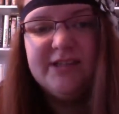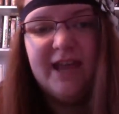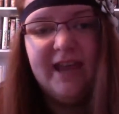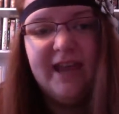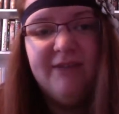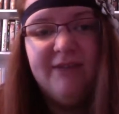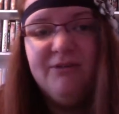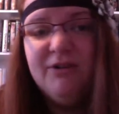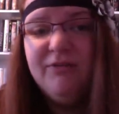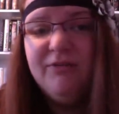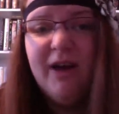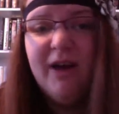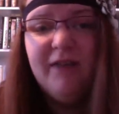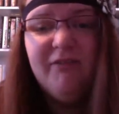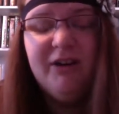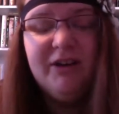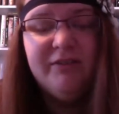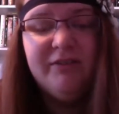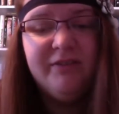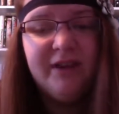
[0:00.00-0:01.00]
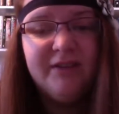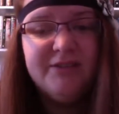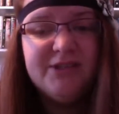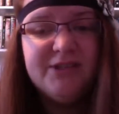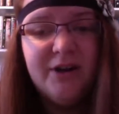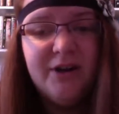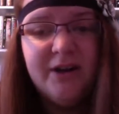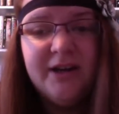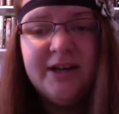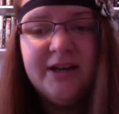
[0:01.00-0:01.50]
I gave it a 5 out of 5
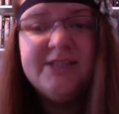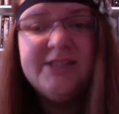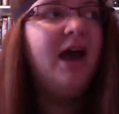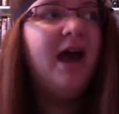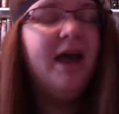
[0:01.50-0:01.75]
stars.